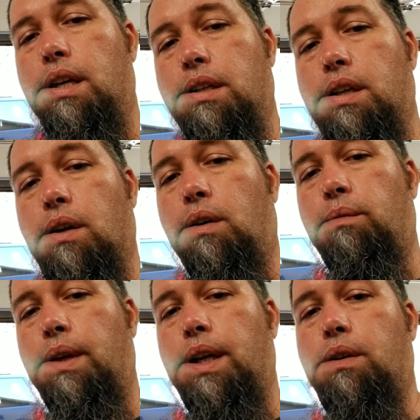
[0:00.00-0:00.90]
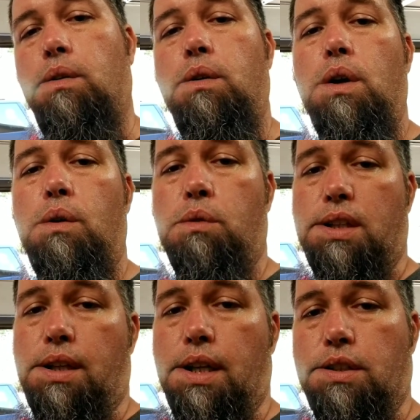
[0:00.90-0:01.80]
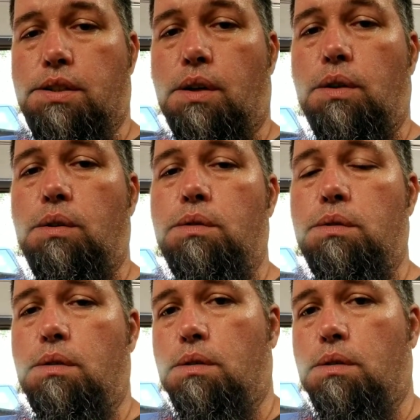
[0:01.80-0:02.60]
to her vehicle with an external